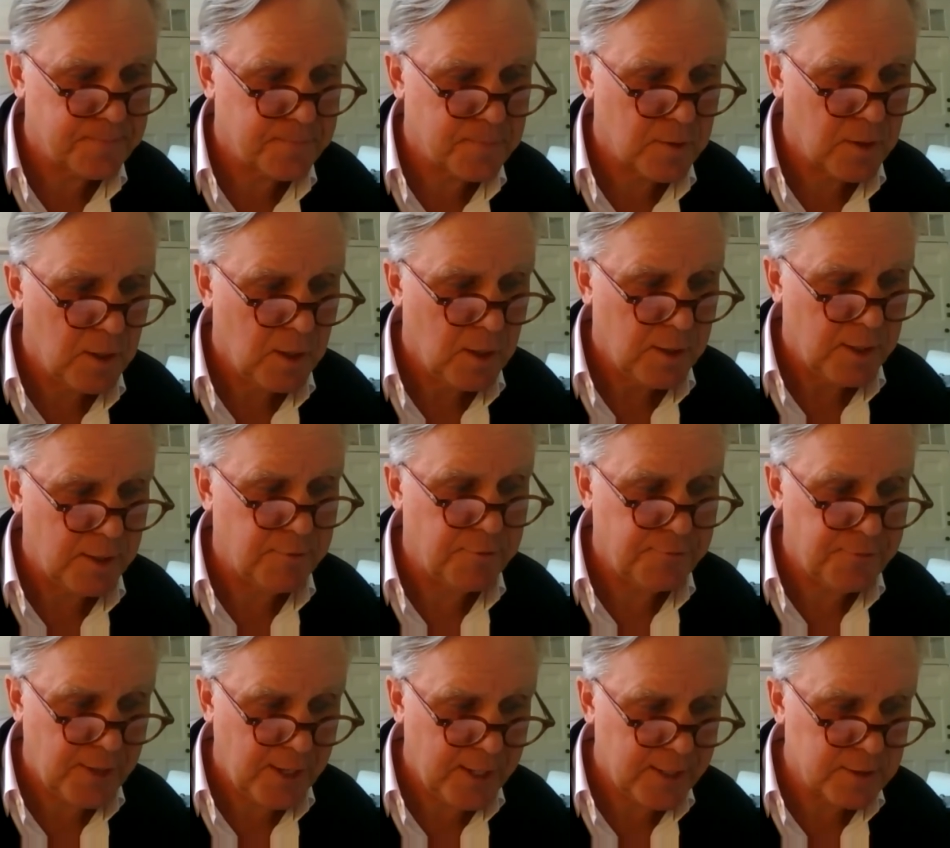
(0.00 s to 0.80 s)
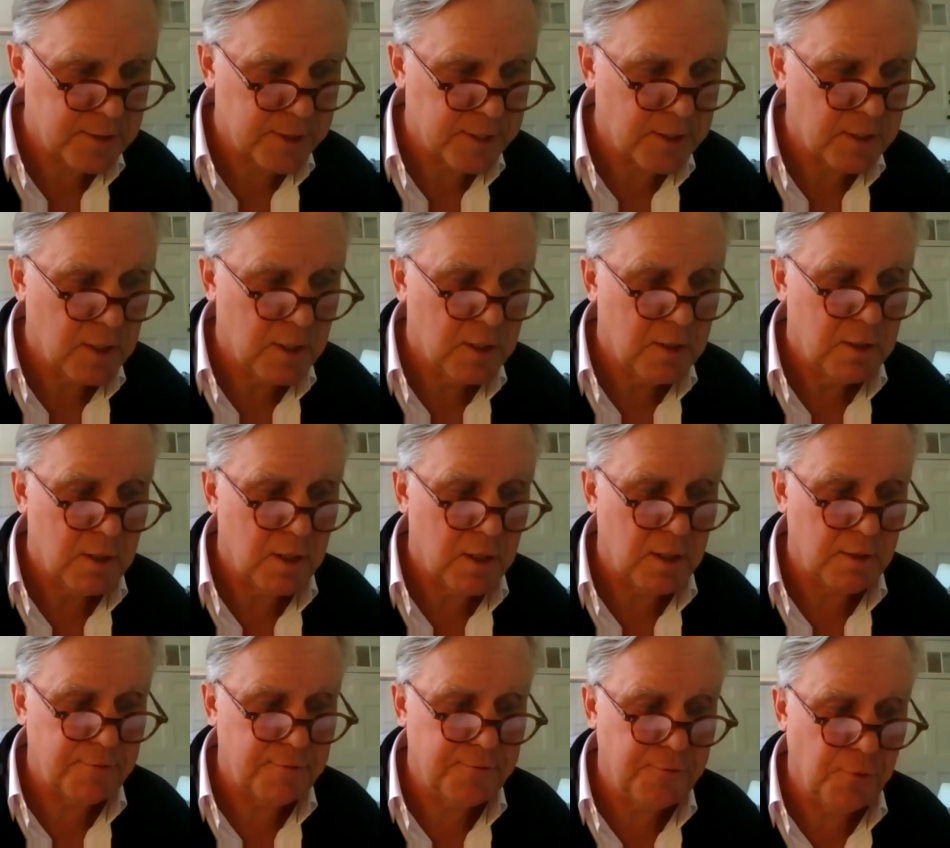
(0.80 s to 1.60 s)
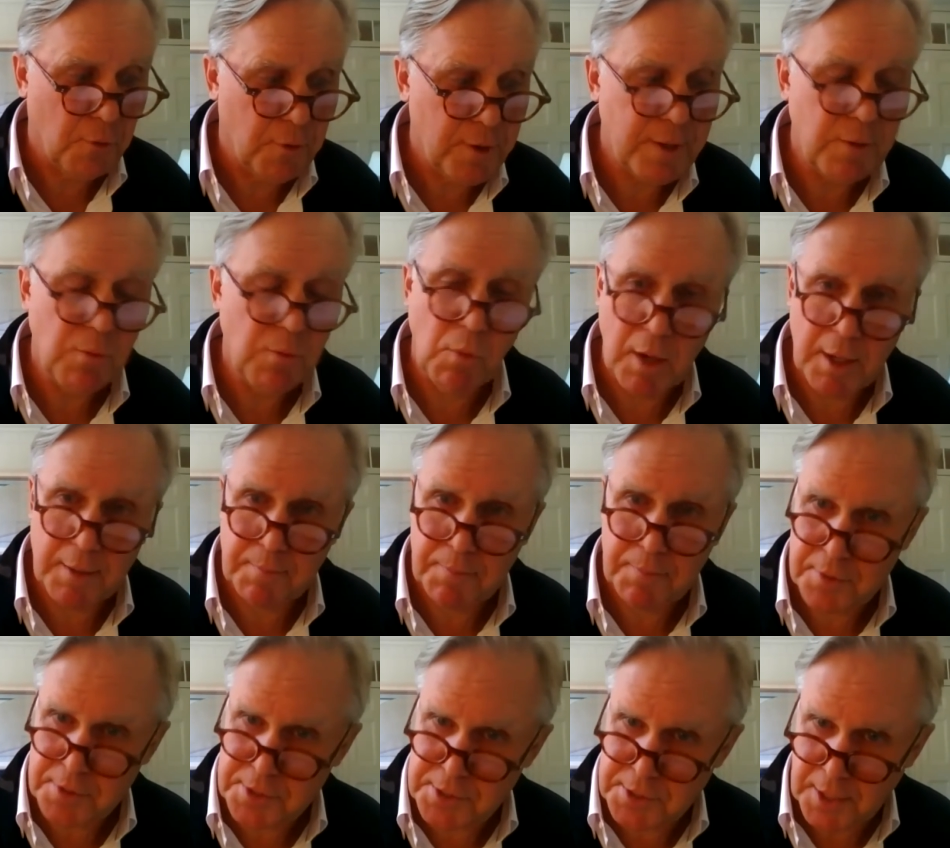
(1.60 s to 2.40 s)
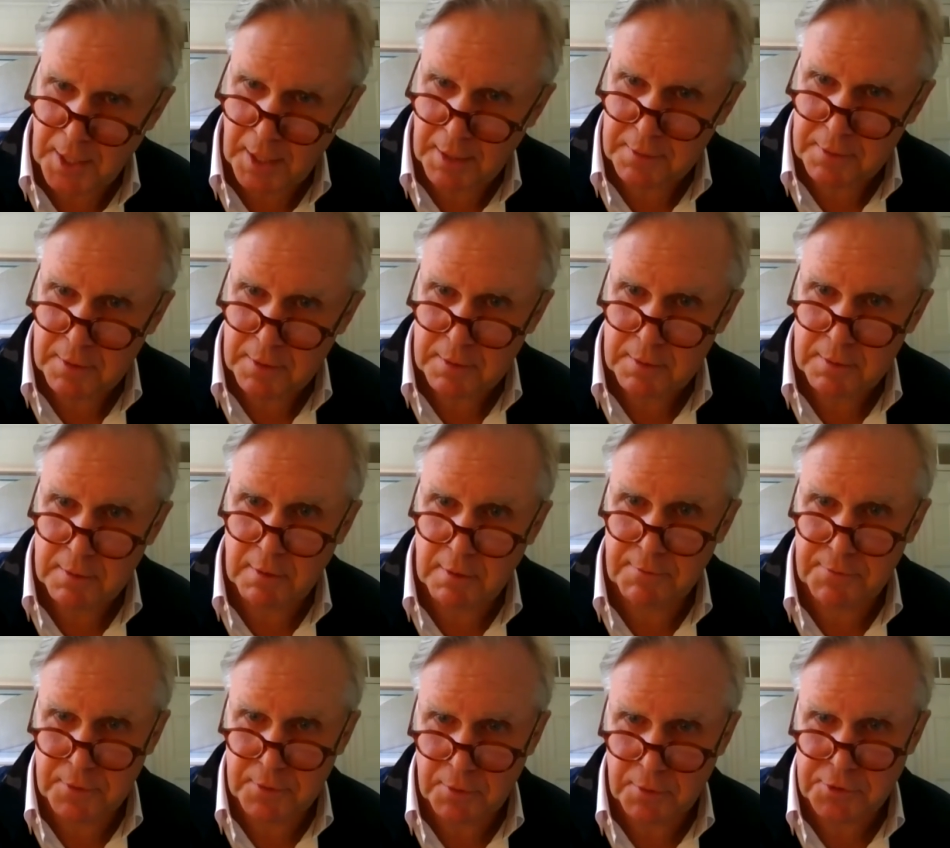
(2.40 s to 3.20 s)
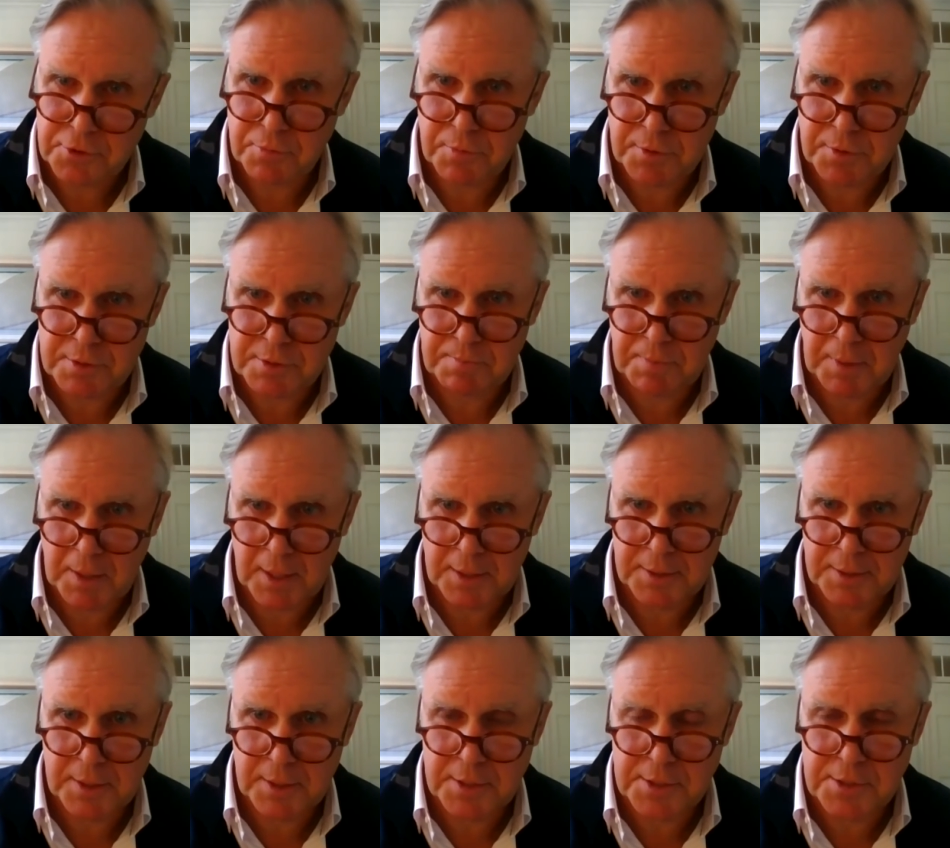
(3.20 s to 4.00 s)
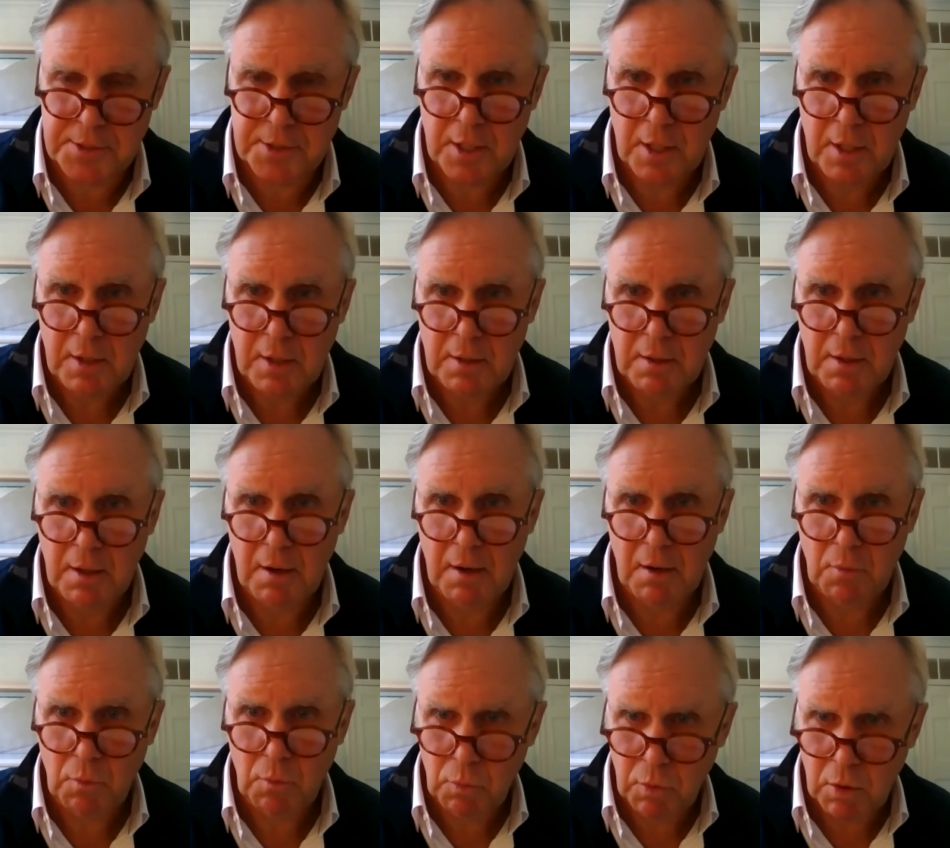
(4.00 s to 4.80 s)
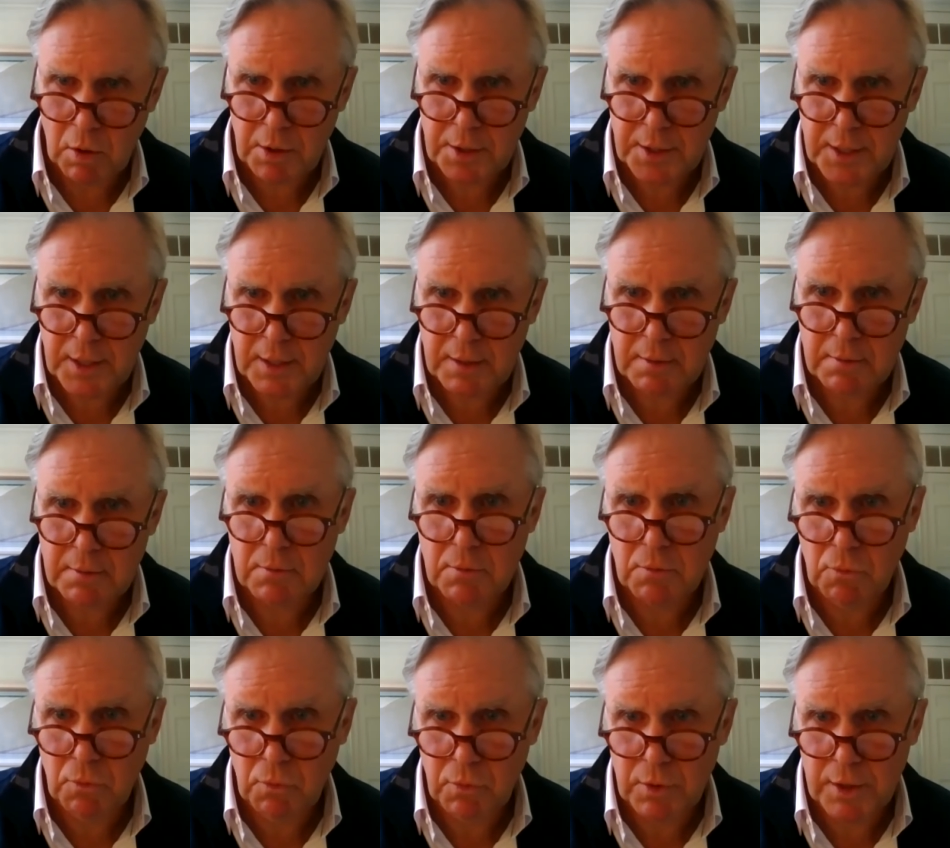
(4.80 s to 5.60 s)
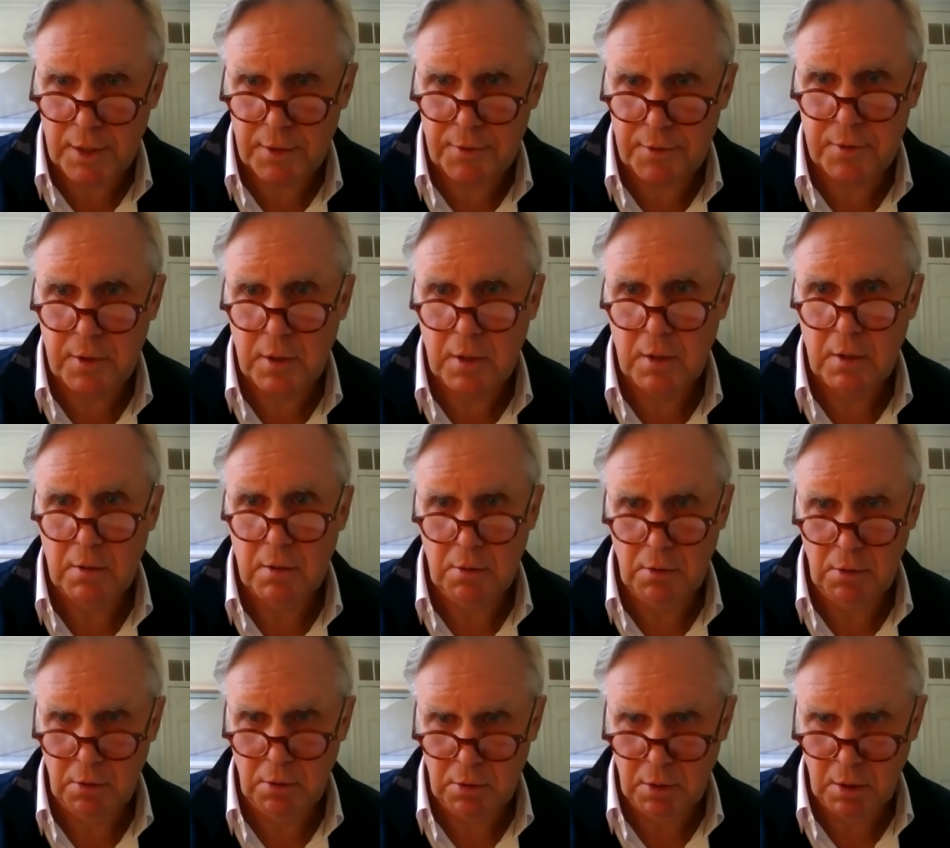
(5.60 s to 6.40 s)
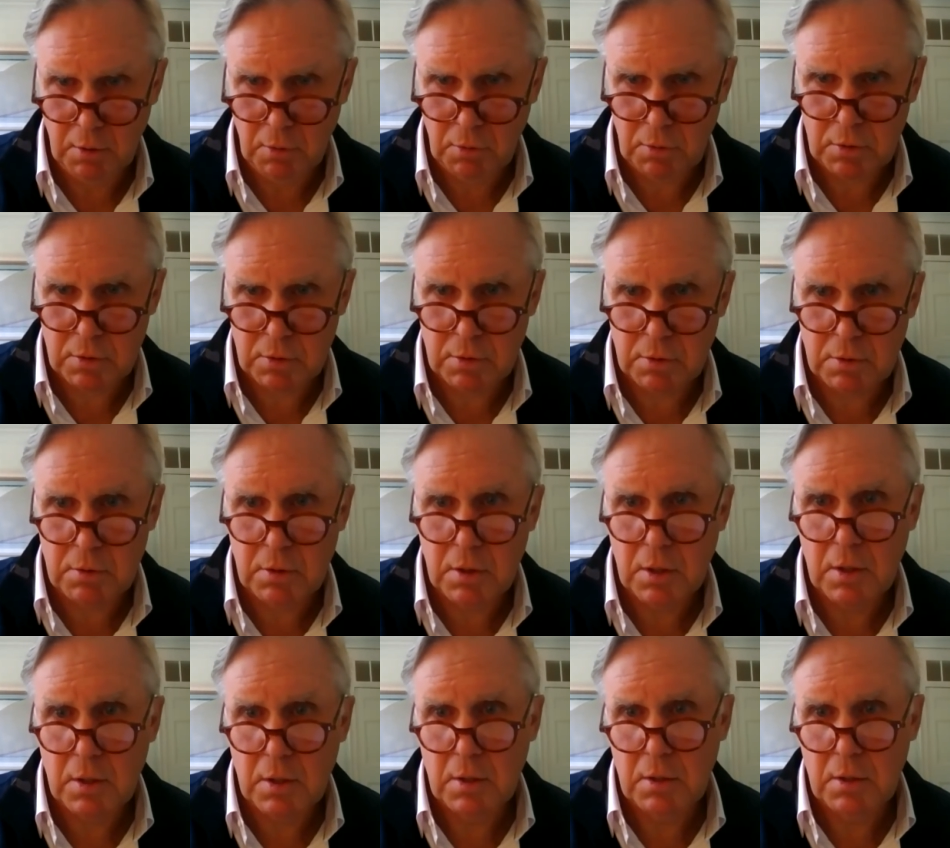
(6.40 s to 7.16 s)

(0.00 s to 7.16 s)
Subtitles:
And finally, 41% of those respondents are working with local